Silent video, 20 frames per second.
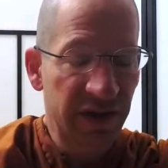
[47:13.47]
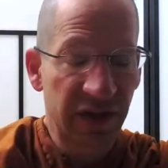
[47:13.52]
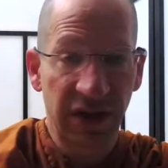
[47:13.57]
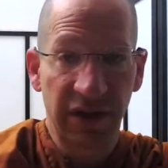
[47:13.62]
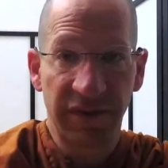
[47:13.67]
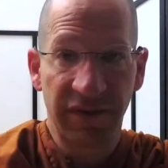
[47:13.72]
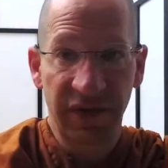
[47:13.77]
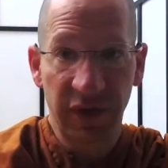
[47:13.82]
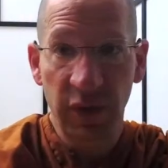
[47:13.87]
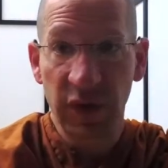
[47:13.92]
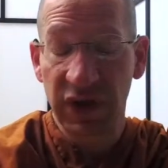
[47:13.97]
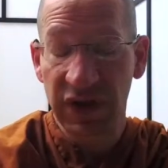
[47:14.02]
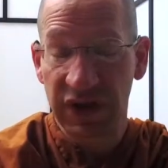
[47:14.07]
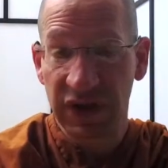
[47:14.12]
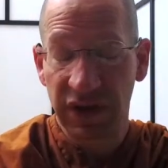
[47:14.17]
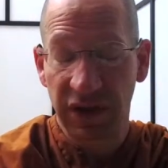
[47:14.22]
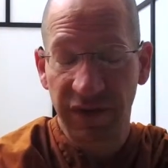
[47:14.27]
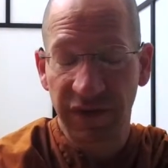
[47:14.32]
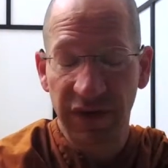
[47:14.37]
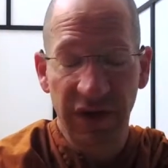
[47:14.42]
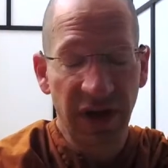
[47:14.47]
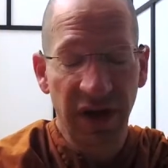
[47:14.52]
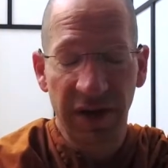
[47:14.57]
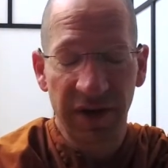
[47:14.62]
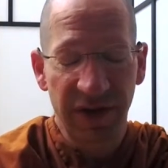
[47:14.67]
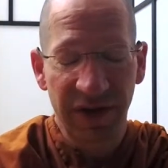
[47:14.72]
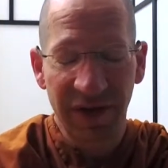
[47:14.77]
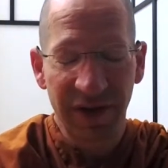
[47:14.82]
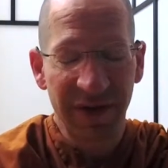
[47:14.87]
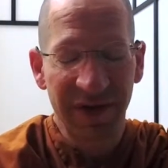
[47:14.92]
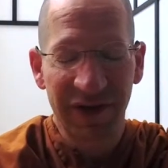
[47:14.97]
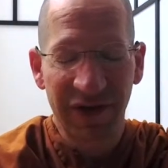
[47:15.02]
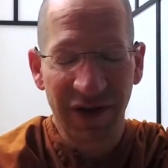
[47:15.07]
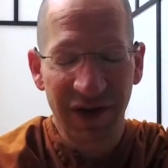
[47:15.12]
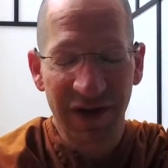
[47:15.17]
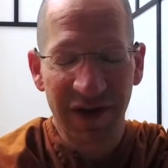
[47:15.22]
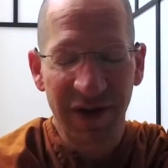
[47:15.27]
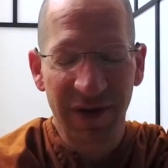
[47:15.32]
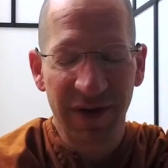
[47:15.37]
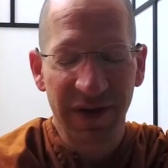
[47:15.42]

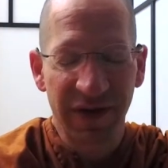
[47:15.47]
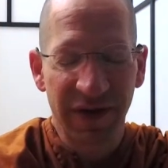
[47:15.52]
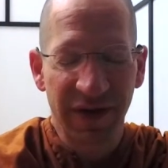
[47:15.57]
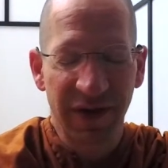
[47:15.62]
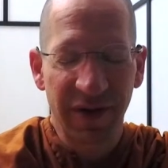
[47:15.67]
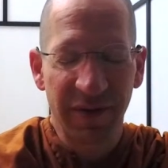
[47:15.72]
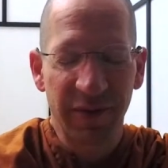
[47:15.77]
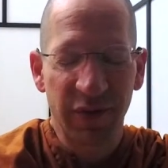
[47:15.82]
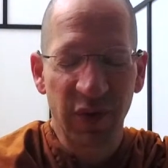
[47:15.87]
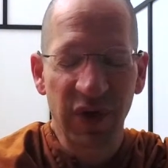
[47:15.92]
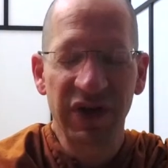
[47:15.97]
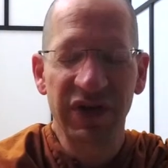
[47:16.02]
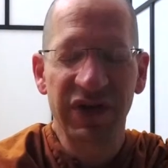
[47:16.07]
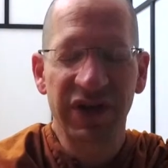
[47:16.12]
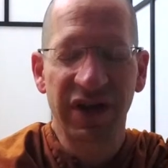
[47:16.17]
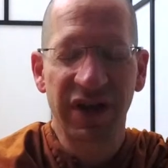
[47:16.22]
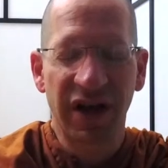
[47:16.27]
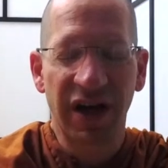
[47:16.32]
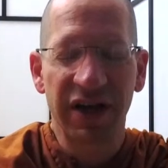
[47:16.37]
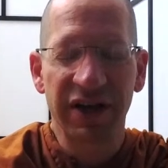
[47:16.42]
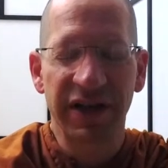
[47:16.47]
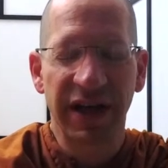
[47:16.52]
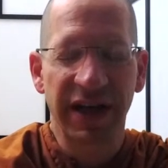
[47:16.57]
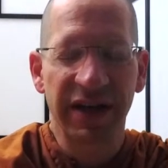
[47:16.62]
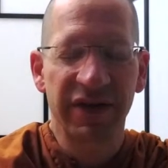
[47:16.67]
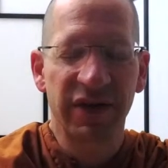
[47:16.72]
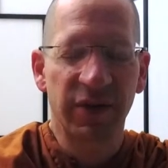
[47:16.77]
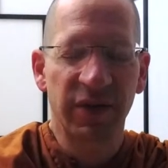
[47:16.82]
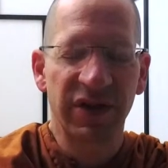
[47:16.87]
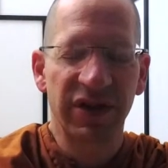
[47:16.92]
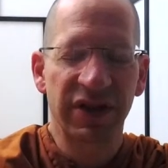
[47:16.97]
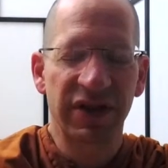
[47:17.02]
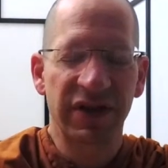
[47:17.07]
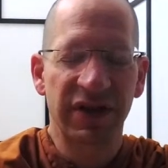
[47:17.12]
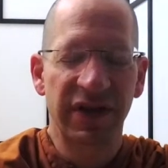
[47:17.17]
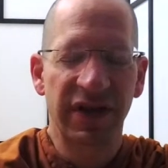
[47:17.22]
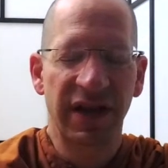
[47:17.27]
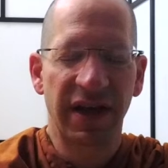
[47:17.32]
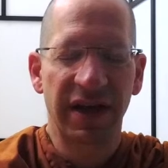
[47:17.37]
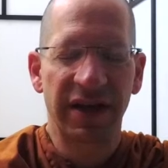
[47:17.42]
the Buddha's context, which
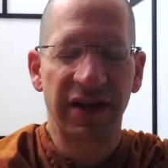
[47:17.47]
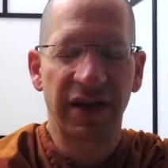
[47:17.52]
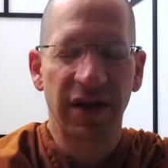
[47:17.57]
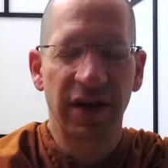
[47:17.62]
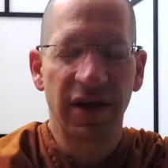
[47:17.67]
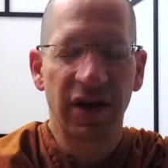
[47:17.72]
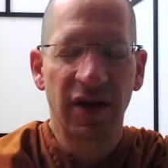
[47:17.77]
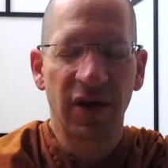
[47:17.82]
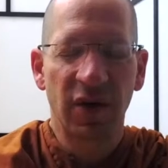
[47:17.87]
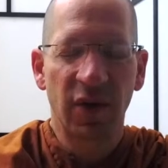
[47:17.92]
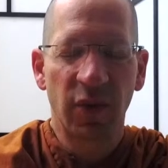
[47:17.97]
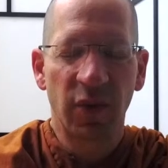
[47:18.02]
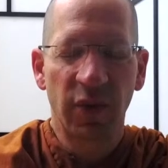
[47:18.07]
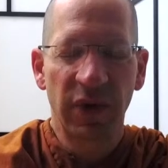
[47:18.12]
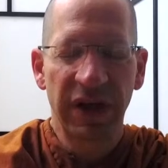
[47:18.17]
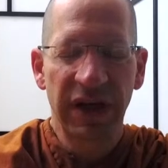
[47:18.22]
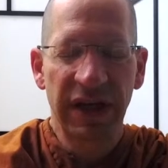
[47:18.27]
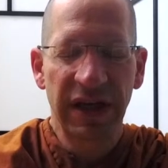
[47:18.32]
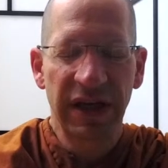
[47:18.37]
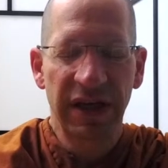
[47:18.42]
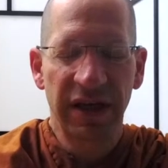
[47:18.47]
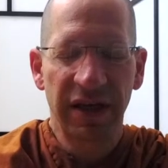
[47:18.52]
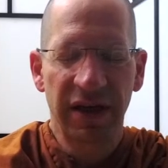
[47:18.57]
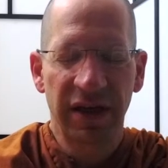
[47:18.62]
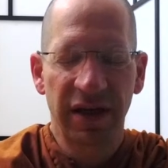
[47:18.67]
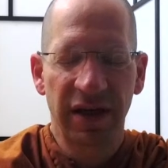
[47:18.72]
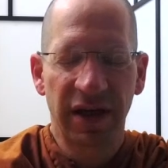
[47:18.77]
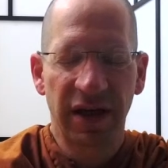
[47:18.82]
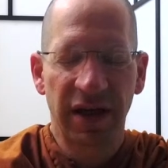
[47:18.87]
is that we